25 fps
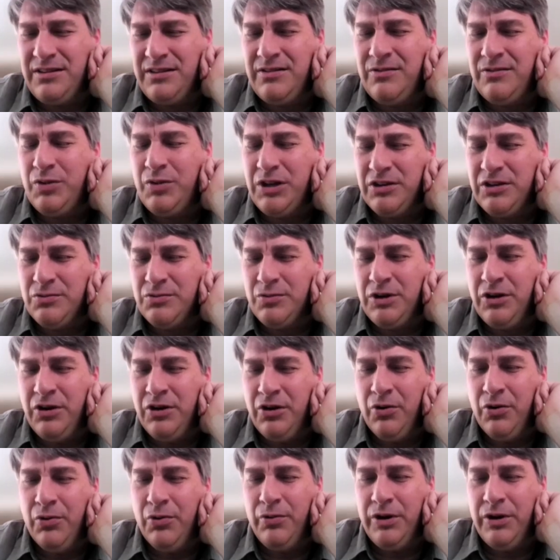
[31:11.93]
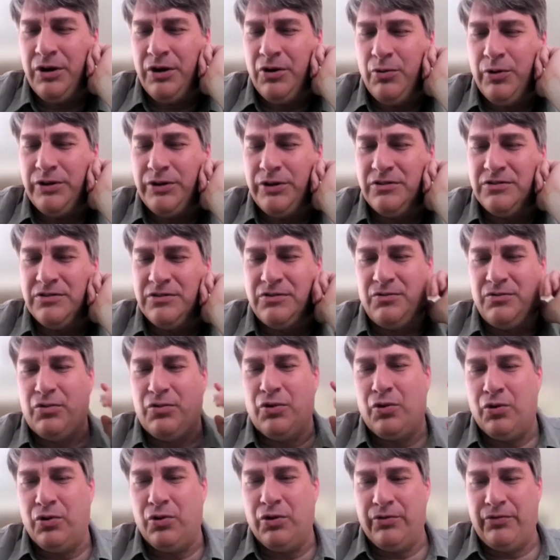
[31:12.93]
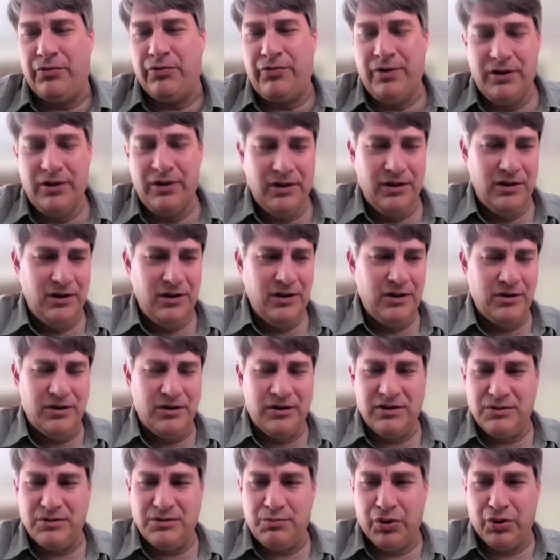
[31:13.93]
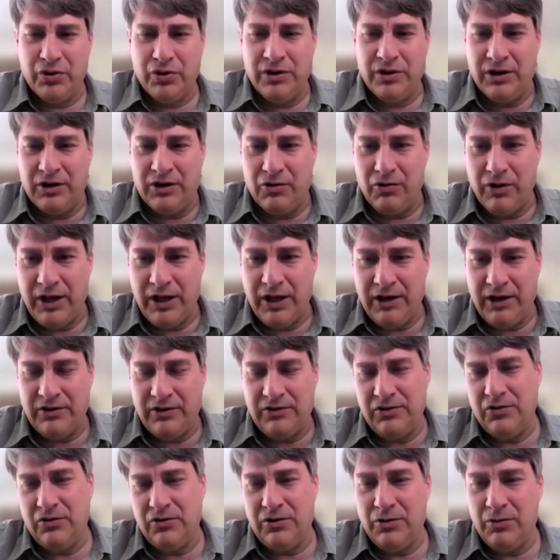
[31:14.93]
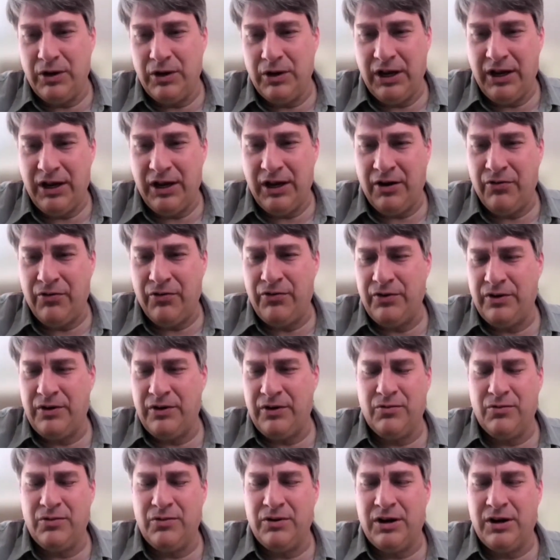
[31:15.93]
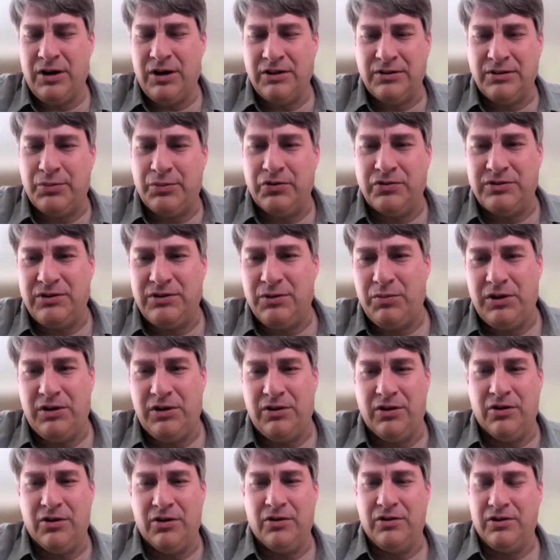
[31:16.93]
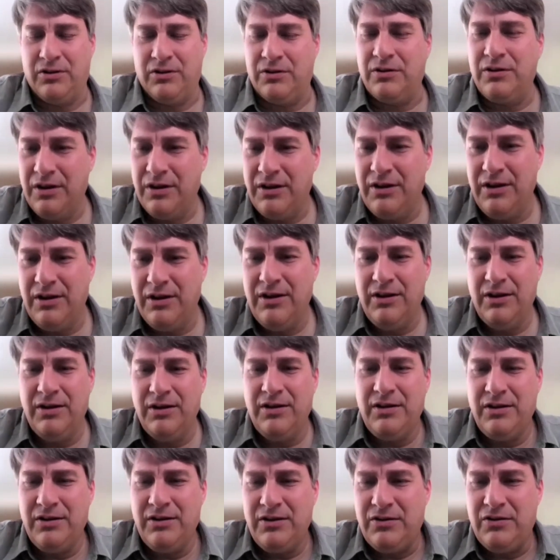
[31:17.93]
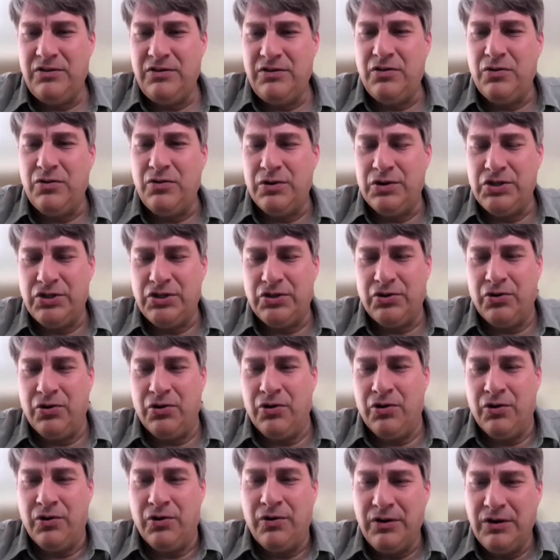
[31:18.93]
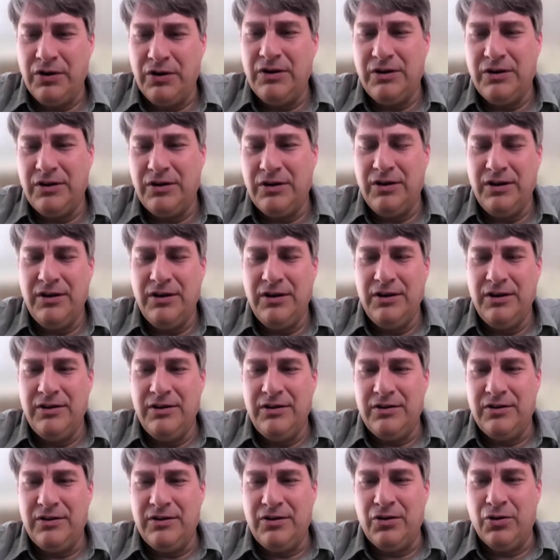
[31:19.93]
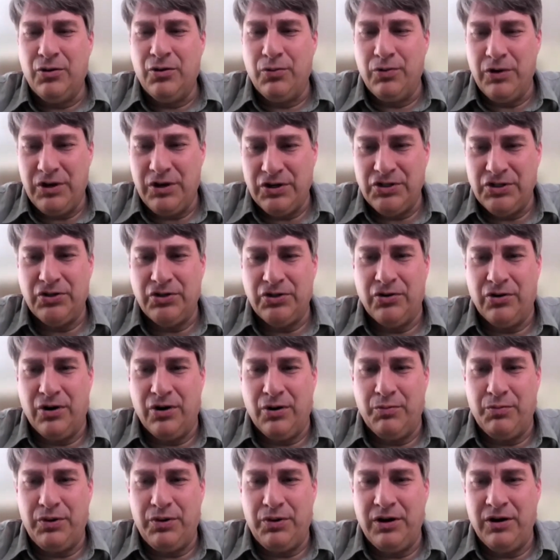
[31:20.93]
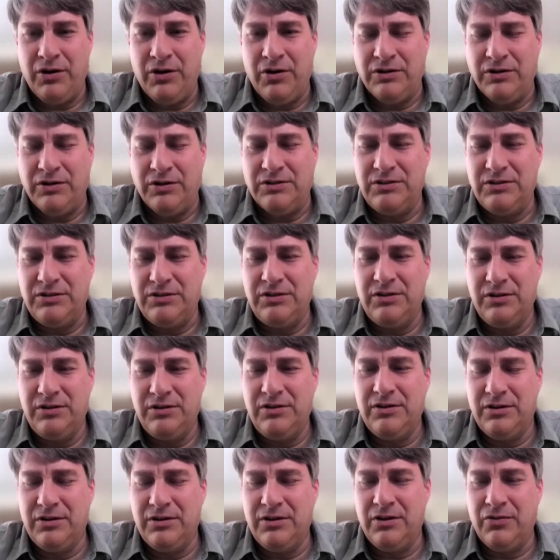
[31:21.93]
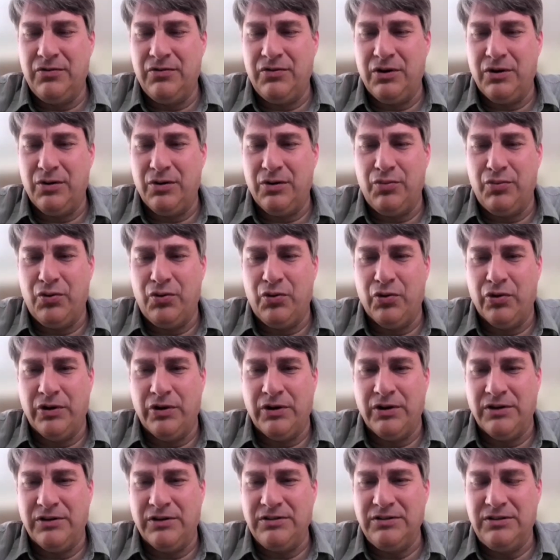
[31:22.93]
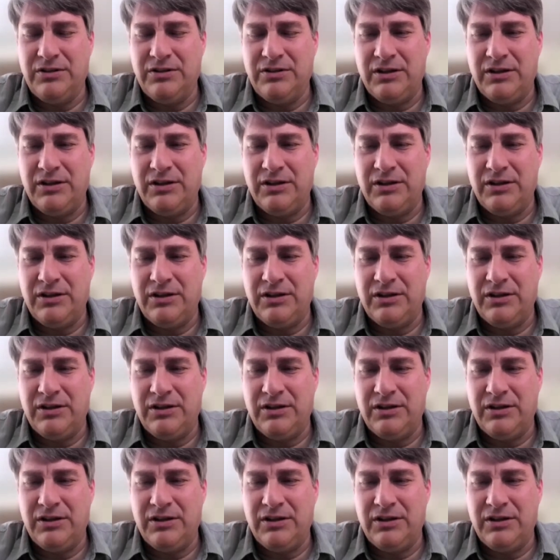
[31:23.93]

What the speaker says: Because we know what this role of this burden and gratitude that we have. We're not supposed to be there to assure or reassure our parents of their importance.